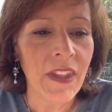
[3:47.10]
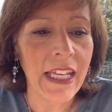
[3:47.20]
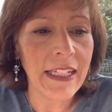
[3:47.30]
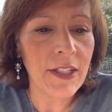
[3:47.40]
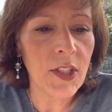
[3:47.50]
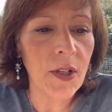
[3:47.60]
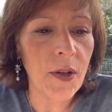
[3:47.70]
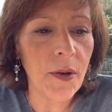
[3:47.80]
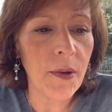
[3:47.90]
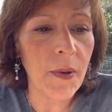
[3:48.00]
And
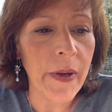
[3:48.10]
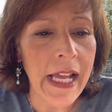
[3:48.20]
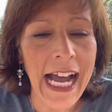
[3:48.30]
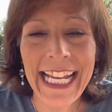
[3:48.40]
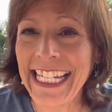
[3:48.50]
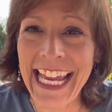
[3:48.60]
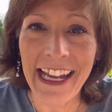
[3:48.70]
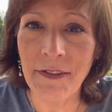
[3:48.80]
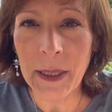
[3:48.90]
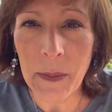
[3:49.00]
so I didn't
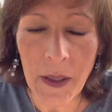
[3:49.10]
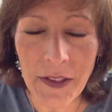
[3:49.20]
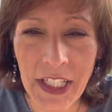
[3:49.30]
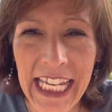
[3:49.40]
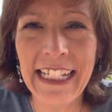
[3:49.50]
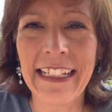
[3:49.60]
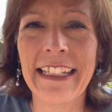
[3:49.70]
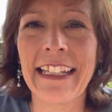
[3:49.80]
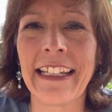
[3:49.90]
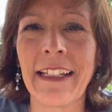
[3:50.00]
have small
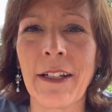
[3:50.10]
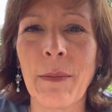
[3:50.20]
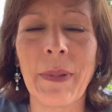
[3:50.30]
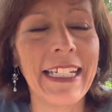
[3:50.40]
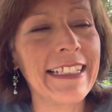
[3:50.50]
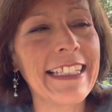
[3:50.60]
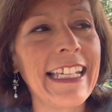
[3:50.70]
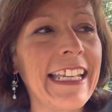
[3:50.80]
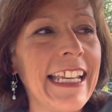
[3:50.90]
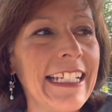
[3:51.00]
change, but
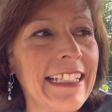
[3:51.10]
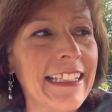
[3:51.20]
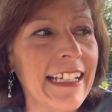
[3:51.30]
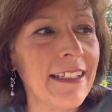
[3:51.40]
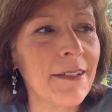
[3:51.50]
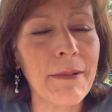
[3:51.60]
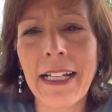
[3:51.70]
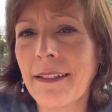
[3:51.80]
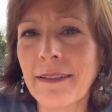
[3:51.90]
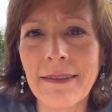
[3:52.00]
instead I decided,
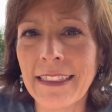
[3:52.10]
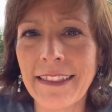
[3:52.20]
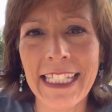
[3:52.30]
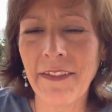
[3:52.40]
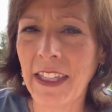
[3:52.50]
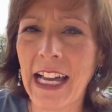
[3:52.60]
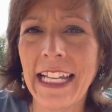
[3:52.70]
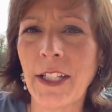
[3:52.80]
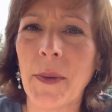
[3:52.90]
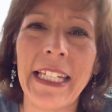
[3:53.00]
well, give the
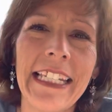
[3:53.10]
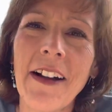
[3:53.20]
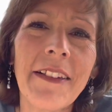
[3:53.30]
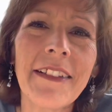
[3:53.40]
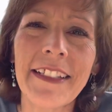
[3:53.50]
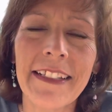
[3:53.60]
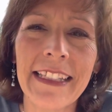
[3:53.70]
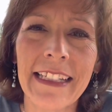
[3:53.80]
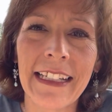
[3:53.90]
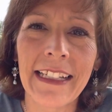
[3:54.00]
guy
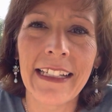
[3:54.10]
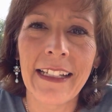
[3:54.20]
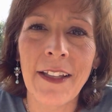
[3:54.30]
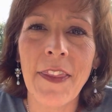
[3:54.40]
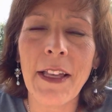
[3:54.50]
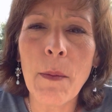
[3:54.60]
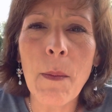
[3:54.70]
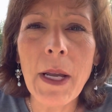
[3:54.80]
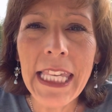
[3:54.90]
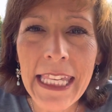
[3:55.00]
$20. The
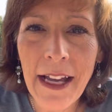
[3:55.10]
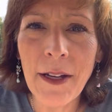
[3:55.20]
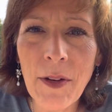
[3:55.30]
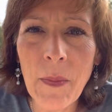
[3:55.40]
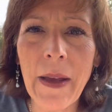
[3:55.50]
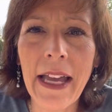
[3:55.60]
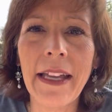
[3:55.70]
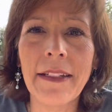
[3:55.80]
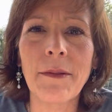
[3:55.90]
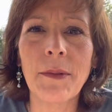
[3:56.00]
young
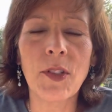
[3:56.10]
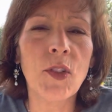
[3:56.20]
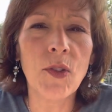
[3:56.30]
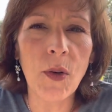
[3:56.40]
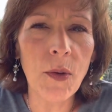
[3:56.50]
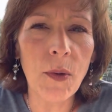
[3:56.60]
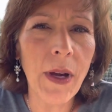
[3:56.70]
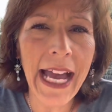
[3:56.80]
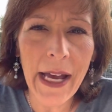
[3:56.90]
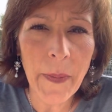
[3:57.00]
man was so
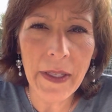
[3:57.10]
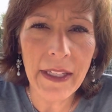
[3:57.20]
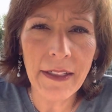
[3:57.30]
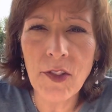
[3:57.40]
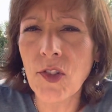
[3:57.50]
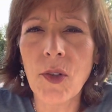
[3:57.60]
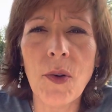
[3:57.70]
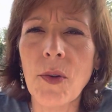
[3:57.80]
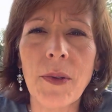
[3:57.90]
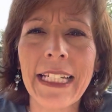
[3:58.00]
happy and
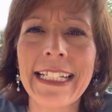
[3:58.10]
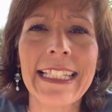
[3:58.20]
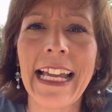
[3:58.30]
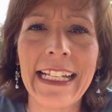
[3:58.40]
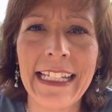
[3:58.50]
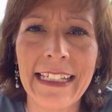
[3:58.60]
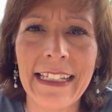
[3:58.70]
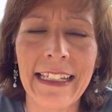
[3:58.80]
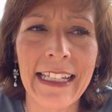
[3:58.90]
so excited.